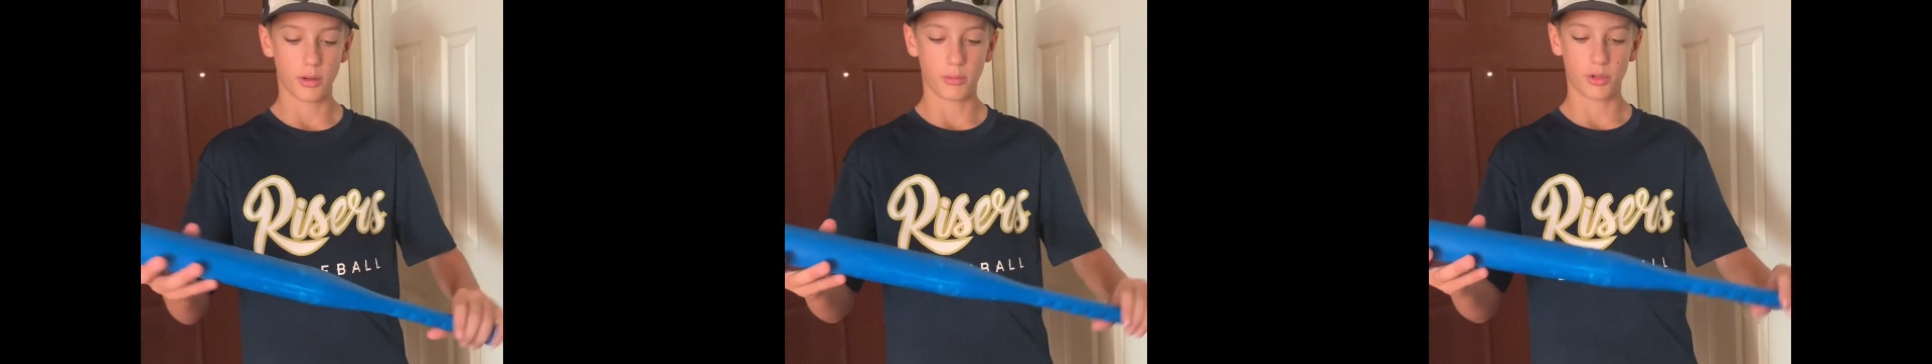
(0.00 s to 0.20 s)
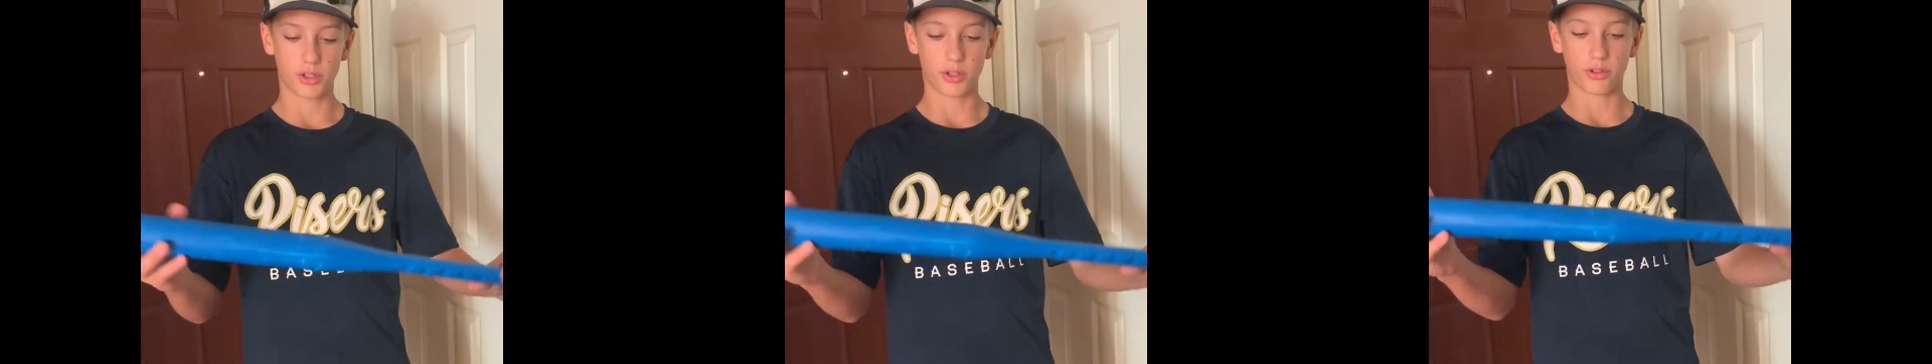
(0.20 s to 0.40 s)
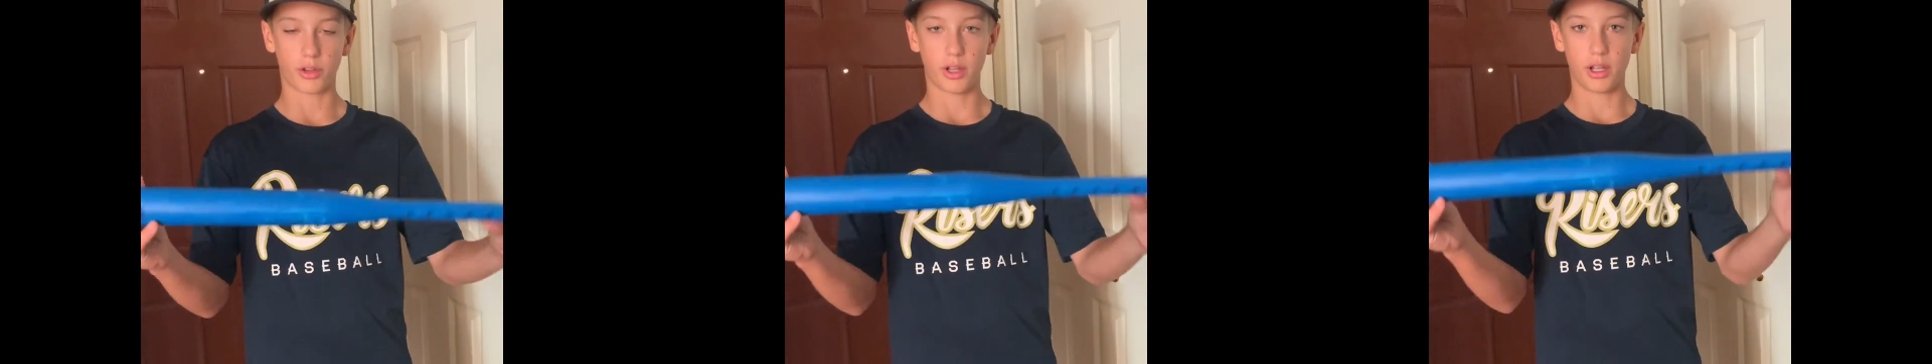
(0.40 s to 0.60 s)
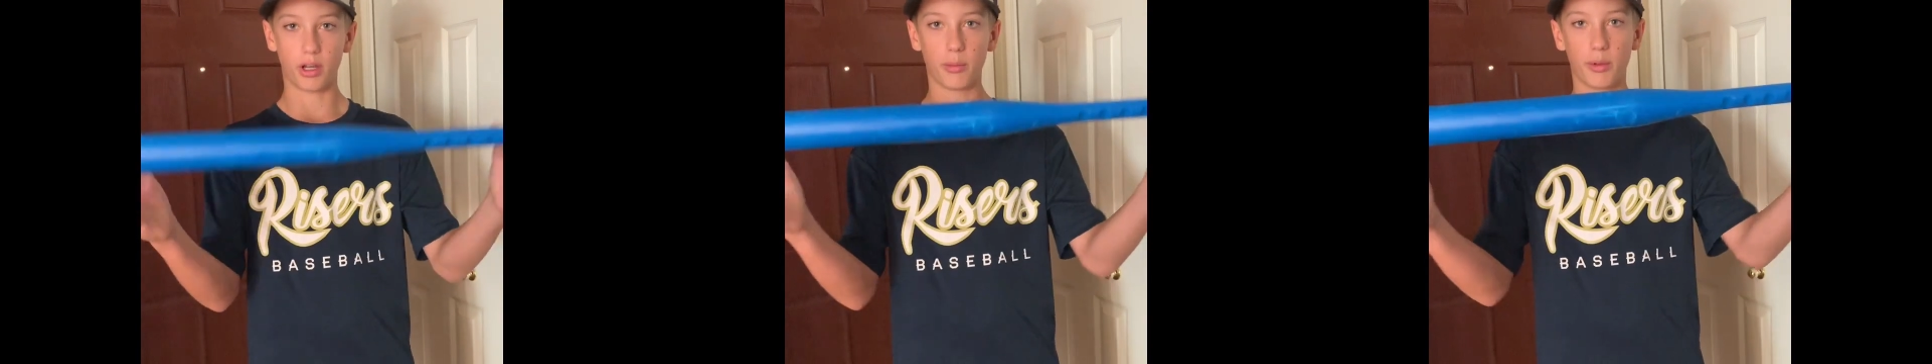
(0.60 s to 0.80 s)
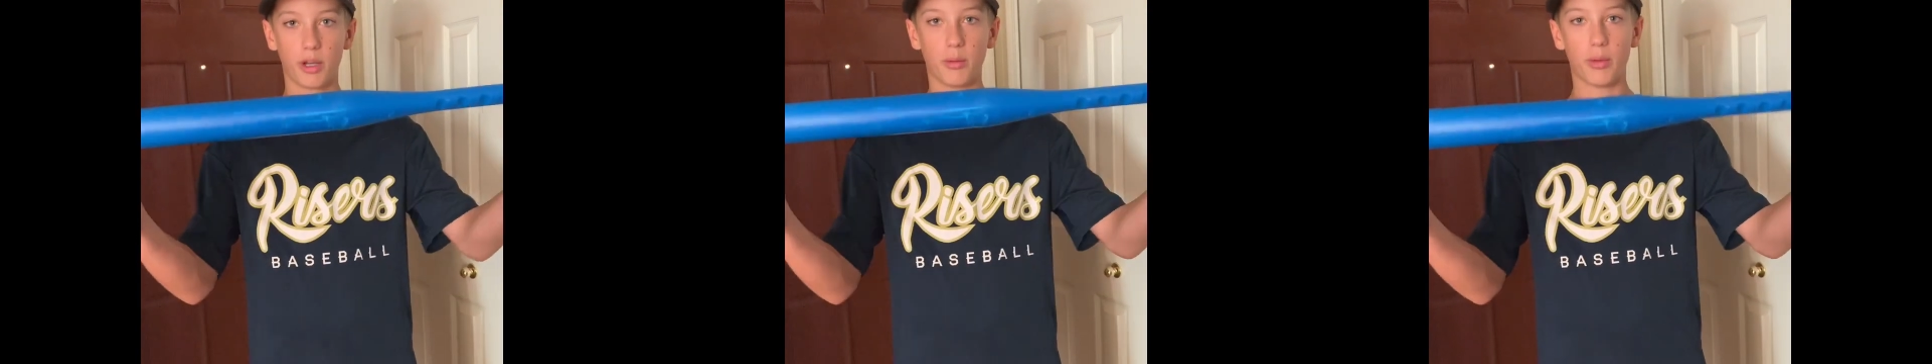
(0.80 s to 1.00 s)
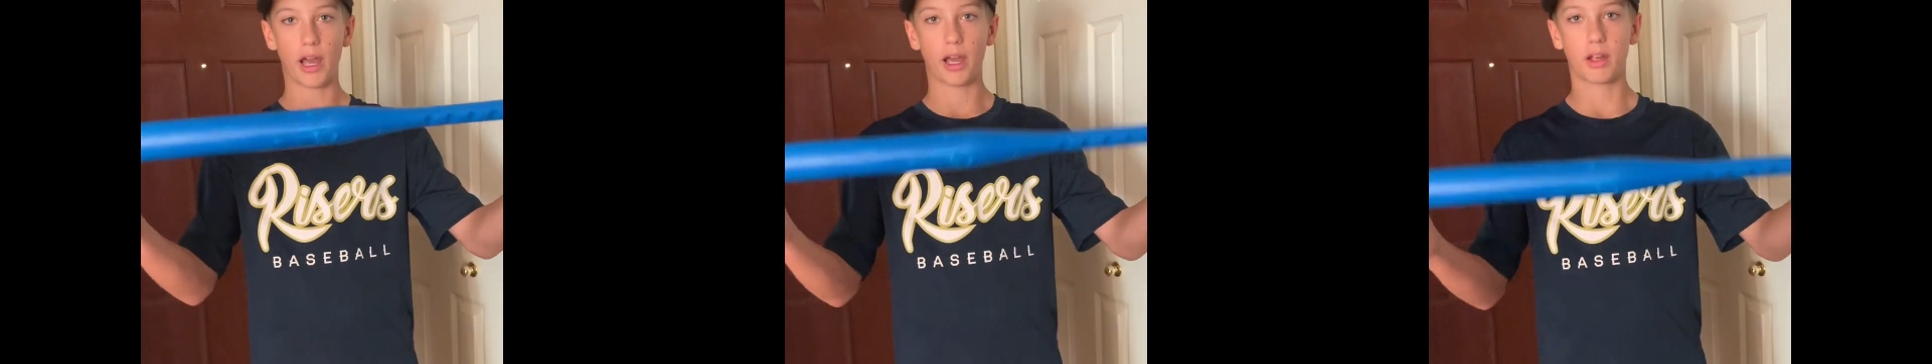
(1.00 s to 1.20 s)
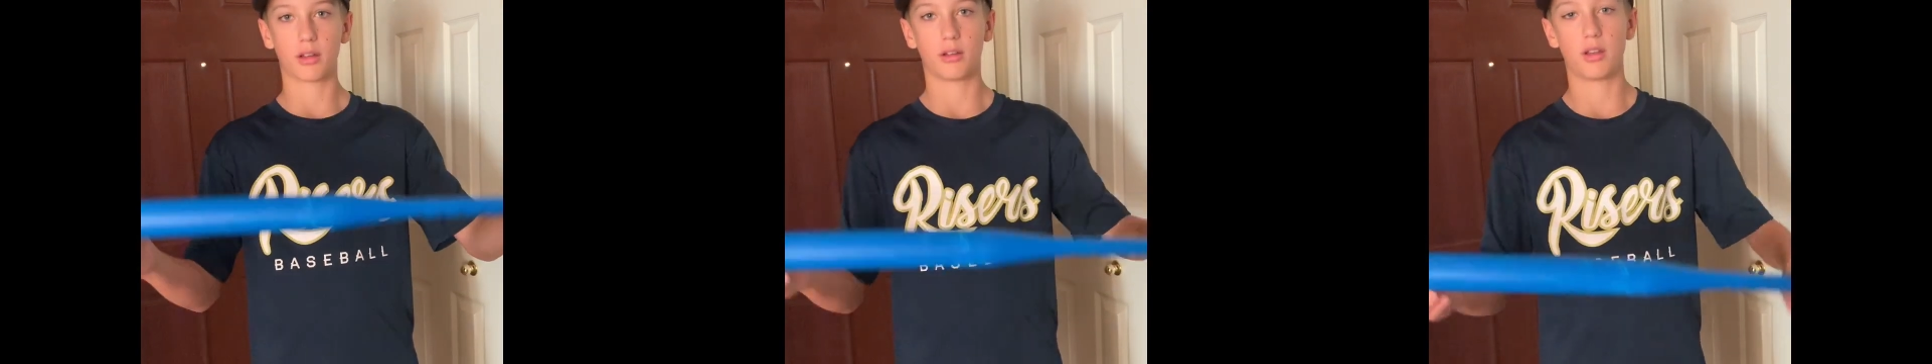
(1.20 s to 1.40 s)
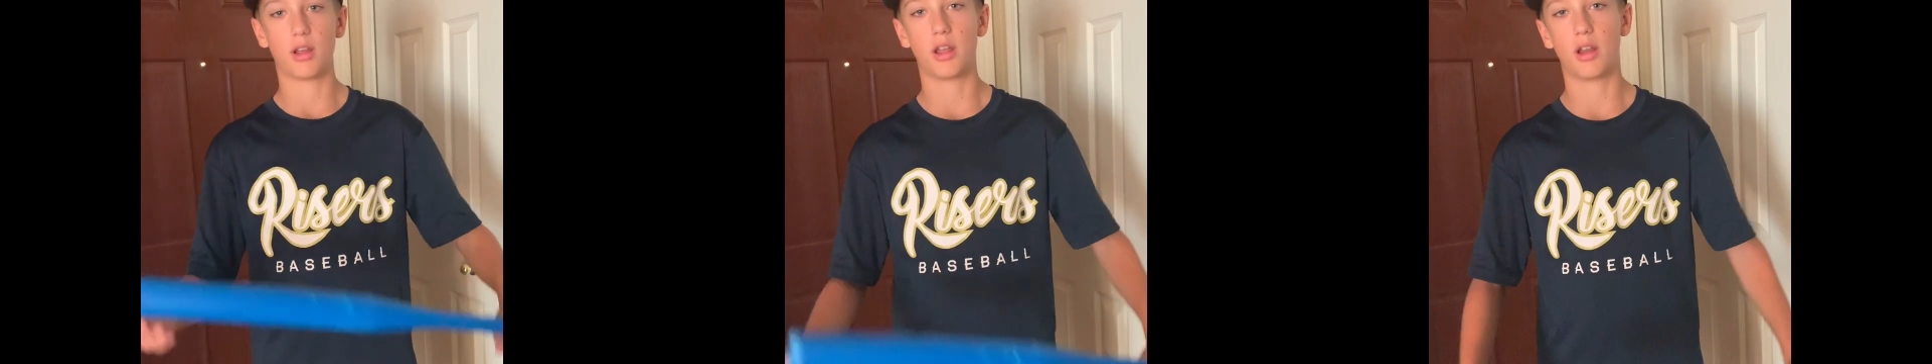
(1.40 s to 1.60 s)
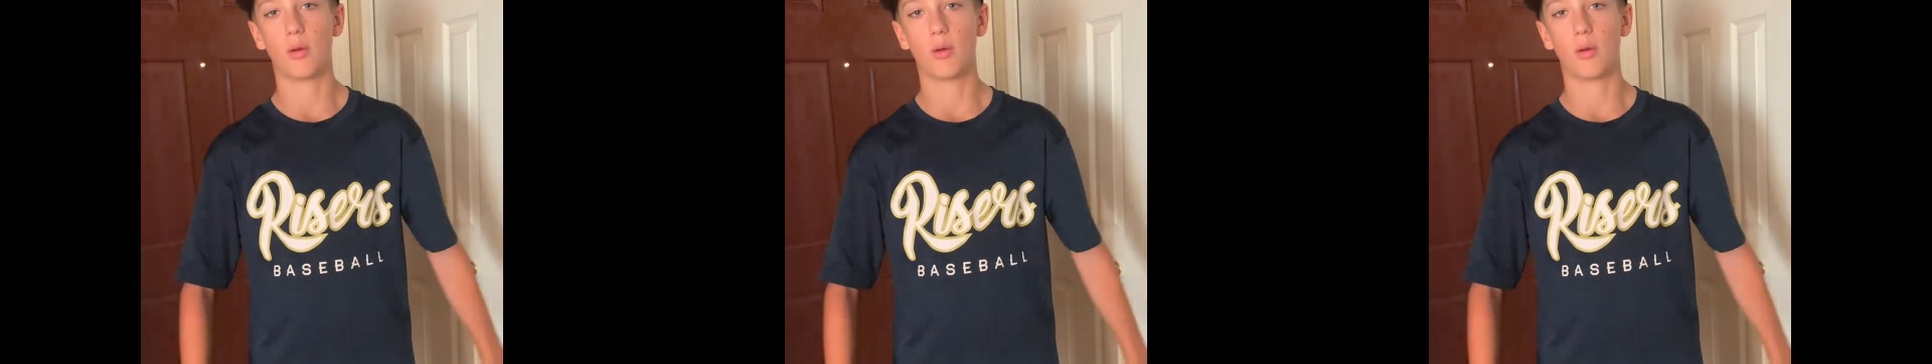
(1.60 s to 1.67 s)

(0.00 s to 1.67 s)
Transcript: but it's just an itty-bitty bat, and